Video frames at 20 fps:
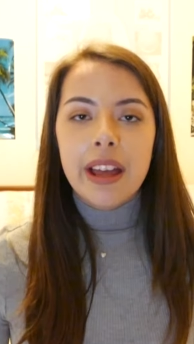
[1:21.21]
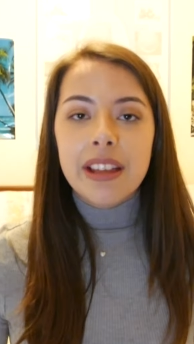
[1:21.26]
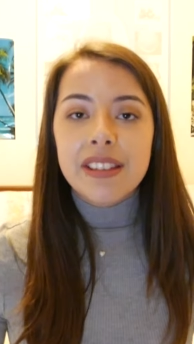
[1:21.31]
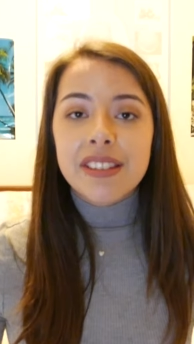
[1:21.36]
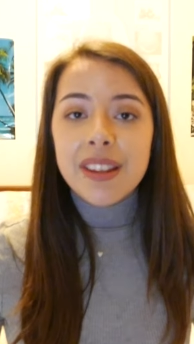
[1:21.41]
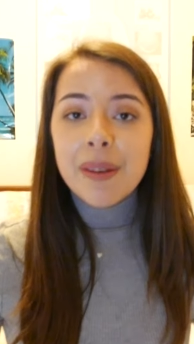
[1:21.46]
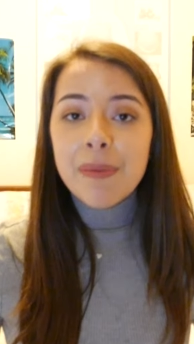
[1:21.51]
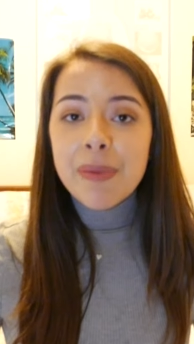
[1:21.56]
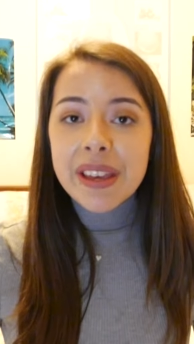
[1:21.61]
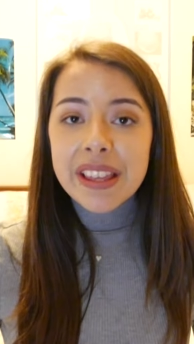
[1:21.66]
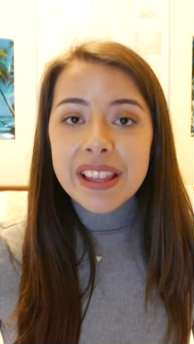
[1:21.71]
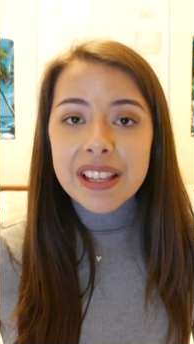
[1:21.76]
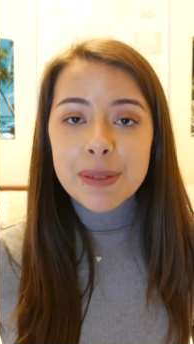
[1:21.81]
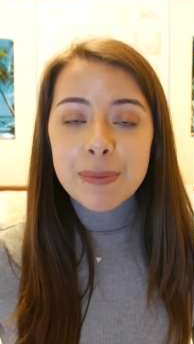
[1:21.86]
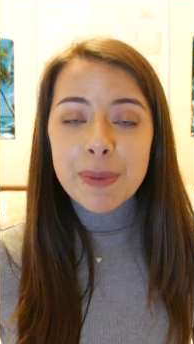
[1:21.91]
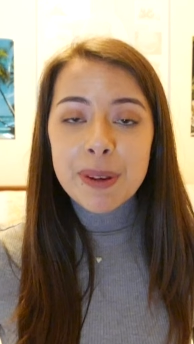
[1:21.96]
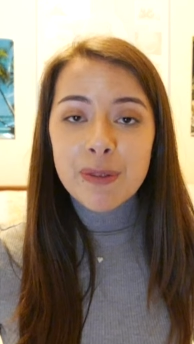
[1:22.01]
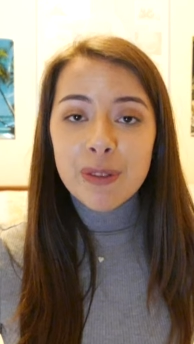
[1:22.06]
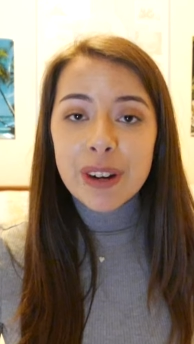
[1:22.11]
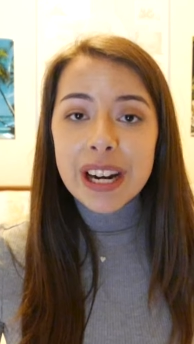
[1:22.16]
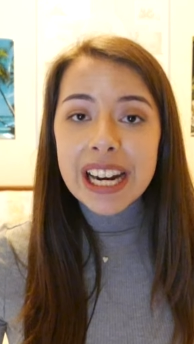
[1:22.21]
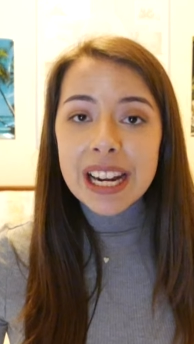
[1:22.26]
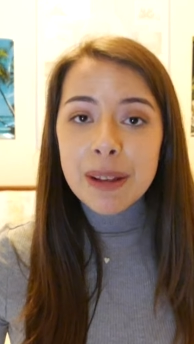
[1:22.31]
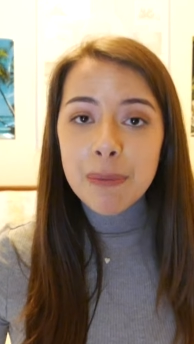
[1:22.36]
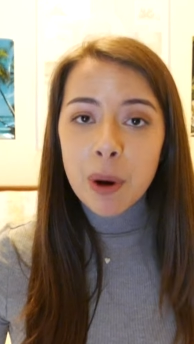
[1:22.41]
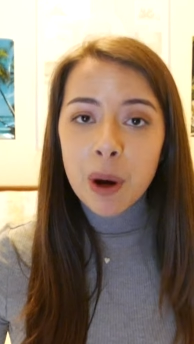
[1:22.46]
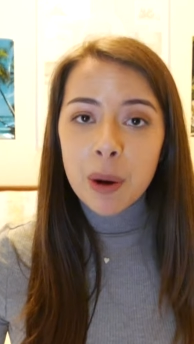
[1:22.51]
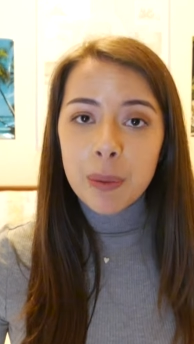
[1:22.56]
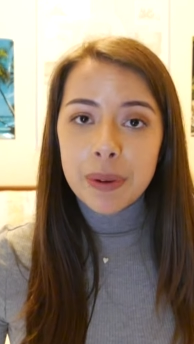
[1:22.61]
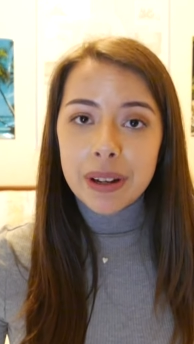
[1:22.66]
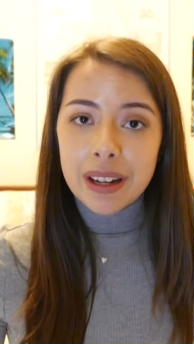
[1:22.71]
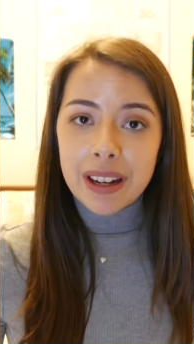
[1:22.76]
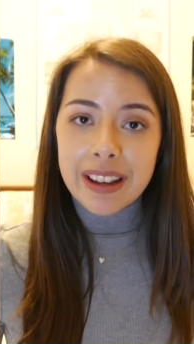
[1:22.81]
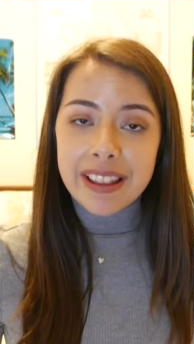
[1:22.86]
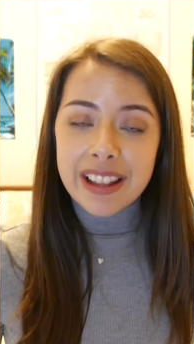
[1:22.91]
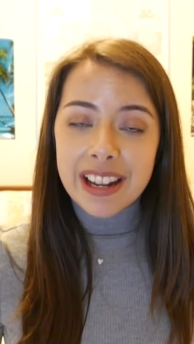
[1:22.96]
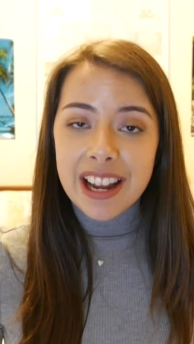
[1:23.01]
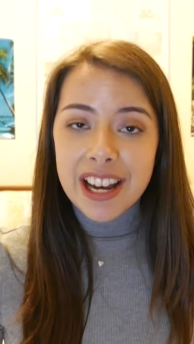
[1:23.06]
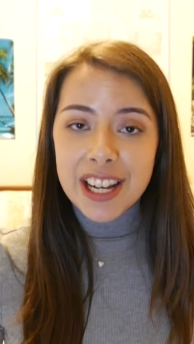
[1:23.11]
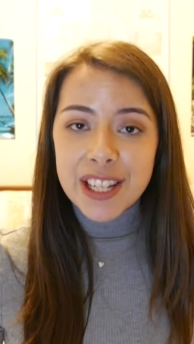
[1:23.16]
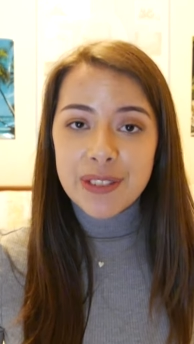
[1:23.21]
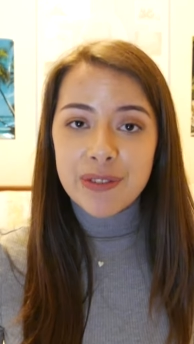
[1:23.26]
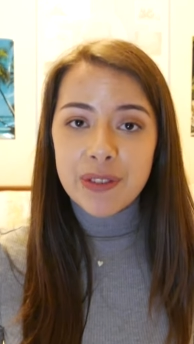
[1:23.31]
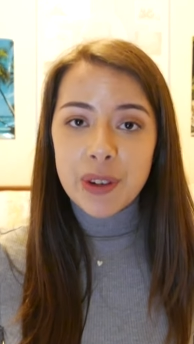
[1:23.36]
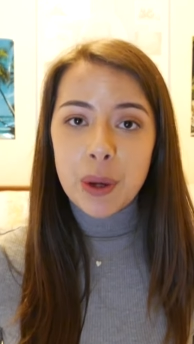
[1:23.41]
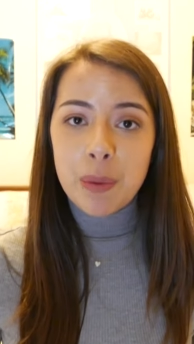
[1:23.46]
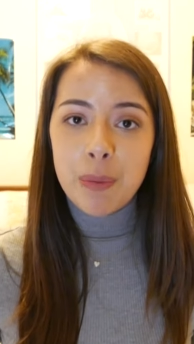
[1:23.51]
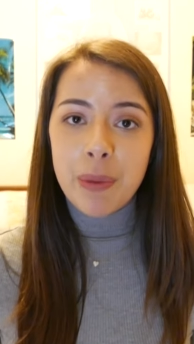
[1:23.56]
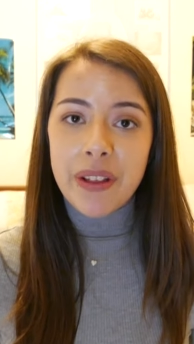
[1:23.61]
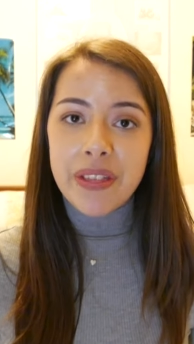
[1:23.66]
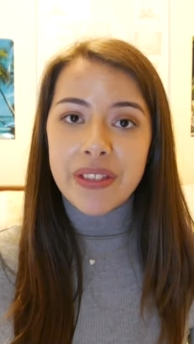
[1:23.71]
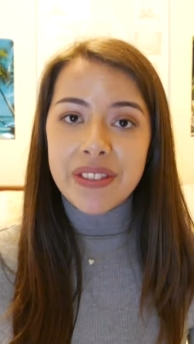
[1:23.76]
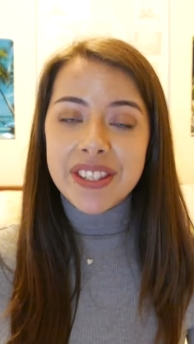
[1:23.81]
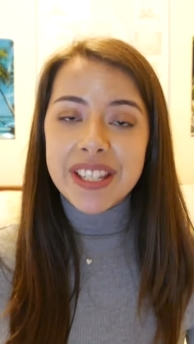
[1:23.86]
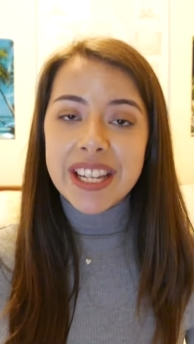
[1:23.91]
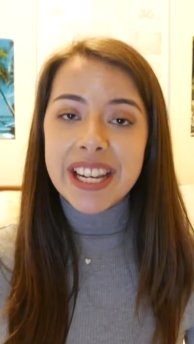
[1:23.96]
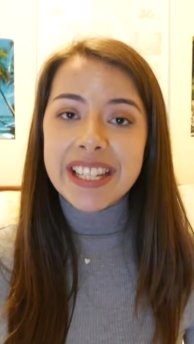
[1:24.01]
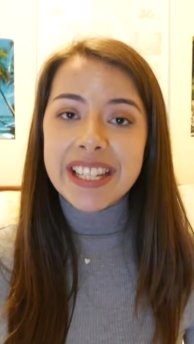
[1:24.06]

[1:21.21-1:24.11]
Something that's been really popular in the last few months